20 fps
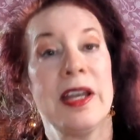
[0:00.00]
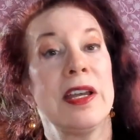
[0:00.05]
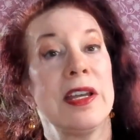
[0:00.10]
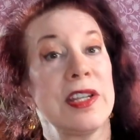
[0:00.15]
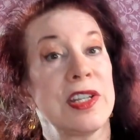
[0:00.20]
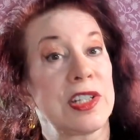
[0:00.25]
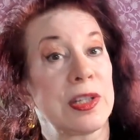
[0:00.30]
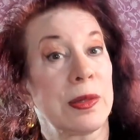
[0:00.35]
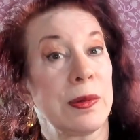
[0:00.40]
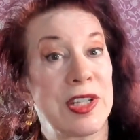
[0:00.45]

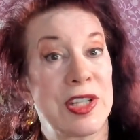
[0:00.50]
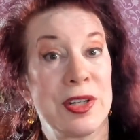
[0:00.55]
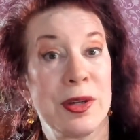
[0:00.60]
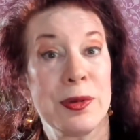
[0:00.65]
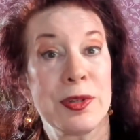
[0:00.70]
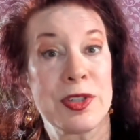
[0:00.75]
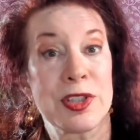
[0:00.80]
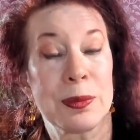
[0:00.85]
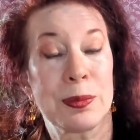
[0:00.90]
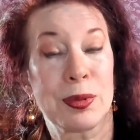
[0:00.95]
So it's
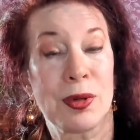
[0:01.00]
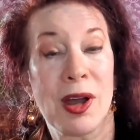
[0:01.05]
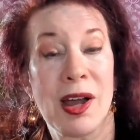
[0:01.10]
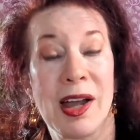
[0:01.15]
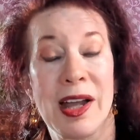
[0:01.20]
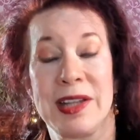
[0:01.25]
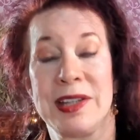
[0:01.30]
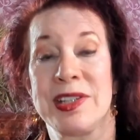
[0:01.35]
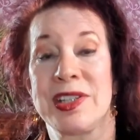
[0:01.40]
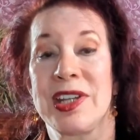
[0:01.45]
no
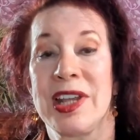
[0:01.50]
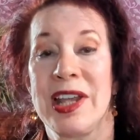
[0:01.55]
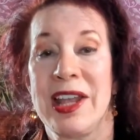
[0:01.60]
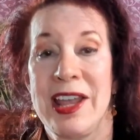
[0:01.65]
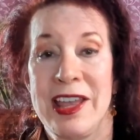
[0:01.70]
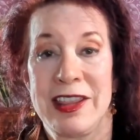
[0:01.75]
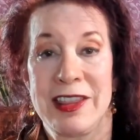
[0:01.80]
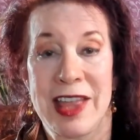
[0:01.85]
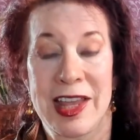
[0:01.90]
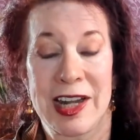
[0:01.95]
surprise
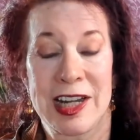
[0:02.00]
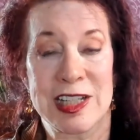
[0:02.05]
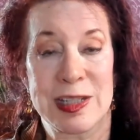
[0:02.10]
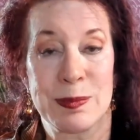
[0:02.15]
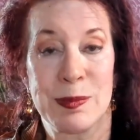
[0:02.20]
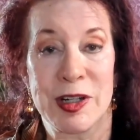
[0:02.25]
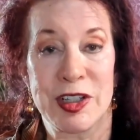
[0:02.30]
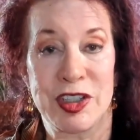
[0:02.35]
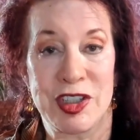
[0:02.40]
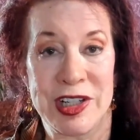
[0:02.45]
that it's
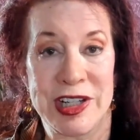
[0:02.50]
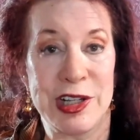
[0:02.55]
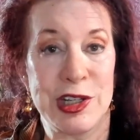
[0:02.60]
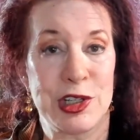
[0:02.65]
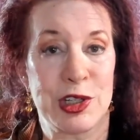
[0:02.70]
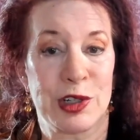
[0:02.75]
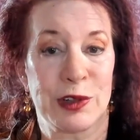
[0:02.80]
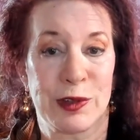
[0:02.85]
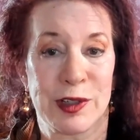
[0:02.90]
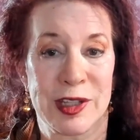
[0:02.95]
much
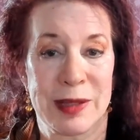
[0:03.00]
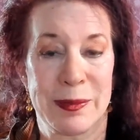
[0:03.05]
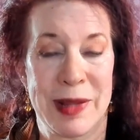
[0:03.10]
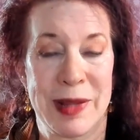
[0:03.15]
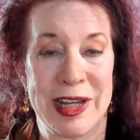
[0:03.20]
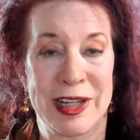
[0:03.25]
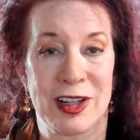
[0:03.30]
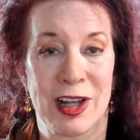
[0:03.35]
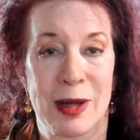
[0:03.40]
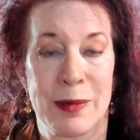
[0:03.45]
easier for the
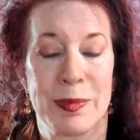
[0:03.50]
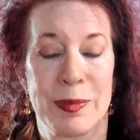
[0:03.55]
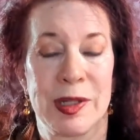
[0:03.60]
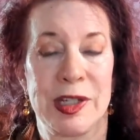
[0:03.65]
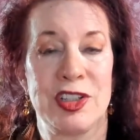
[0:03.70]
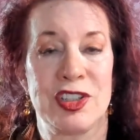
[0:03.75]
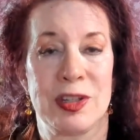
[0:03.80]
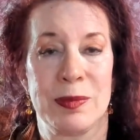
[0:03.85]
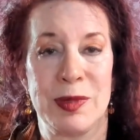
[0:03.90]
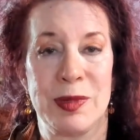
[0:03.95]
main
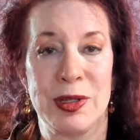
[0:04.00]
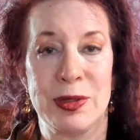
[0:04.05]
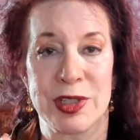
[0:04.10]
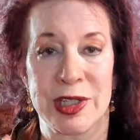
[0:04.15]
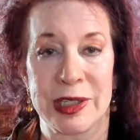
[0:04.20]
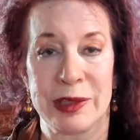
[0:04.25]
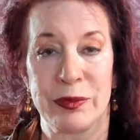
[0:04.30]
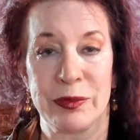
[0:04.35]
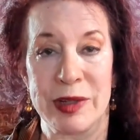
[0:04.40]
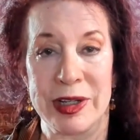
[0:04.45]
companies to be
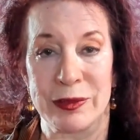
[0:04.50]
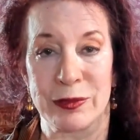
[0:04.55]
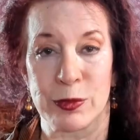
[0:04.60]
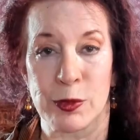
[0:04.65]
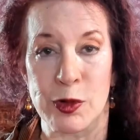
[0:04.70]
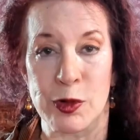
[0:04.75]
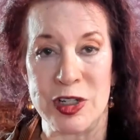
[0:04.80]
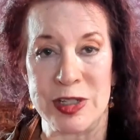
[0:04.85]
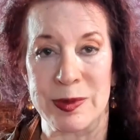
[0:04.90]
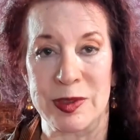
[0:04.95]
using
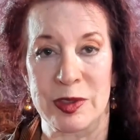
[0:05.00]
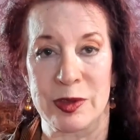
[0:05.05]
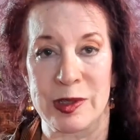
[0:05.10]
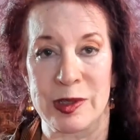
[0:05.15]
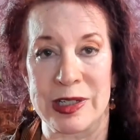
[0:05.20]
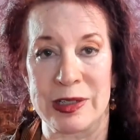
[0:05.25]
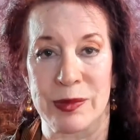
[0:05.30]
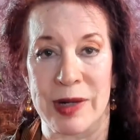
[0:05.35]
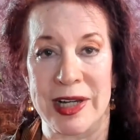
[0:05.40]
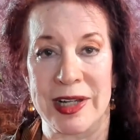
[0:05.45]
reinforcement
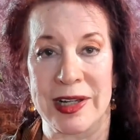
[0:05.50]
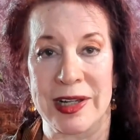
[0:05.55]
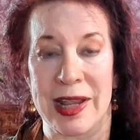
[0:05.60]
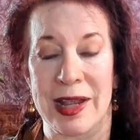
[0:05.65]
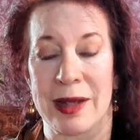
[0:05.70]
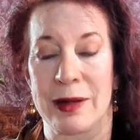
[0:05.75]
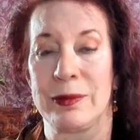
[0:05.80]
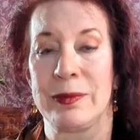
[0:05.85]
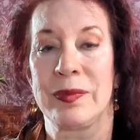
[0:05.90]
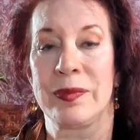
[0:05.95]
learning right
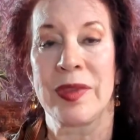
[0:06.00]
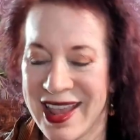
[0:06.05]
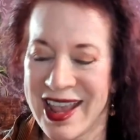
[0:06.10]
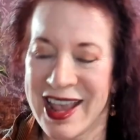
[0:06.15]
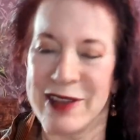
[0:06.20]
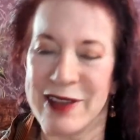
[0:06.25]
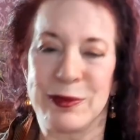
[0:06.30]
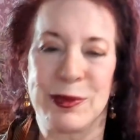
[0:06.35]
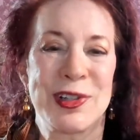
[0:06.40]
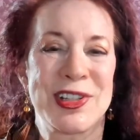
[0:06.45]
now.
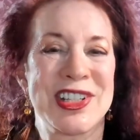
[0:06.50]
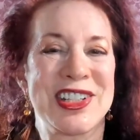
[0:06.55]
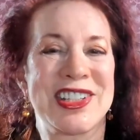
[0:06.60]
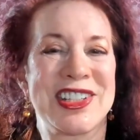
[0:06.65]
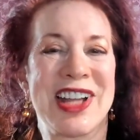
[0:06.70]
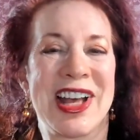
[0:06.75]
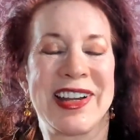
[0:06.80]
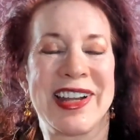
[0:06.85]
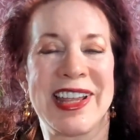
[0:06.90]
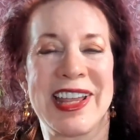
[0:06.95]
And
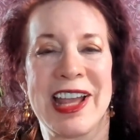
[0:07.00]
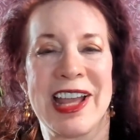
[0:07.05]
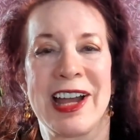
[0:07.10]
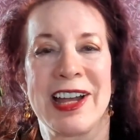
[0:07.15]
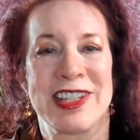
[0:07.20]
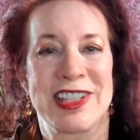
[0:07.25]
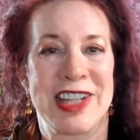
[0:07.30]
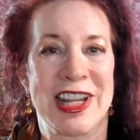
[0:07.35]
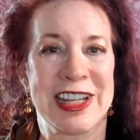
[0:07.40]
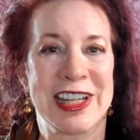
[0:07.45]
Verses.ai
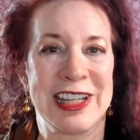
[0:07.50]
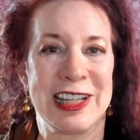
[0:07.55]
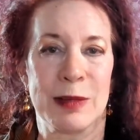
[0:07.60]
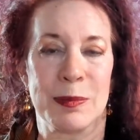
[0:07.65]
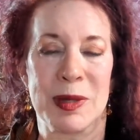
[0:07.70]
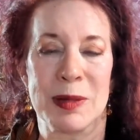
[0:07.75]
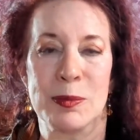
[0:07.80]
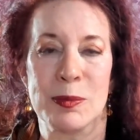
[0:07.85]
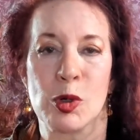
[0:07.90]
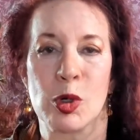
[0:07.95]
is taking a
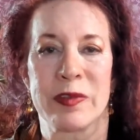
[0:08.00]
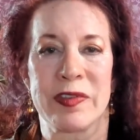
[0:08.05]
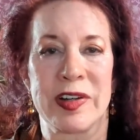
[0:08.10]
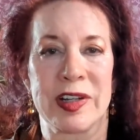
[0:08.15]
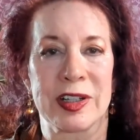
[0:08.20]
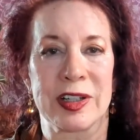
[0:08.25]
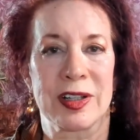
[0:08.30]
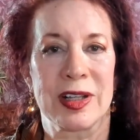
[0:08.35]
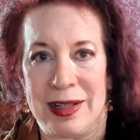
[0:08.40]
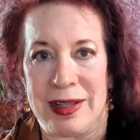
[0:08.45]
bit more of
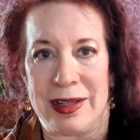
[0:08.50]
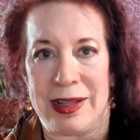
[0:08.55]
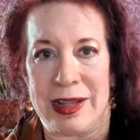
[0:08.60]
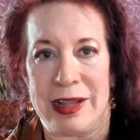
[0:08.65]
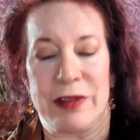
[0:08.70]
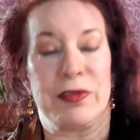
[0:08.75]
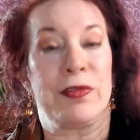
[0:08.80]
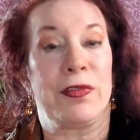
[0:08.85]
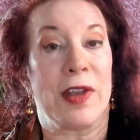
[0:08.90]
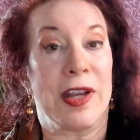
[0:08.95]
an
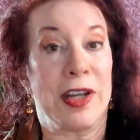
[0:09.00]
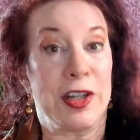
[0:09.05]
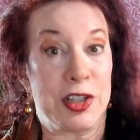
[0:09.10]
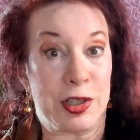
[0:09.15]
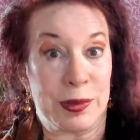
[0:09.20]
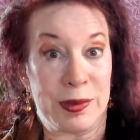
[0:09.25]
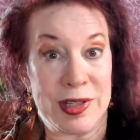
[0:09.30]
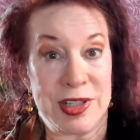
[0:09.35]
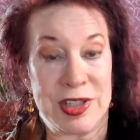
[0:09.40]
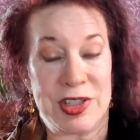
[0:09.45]
adventurous,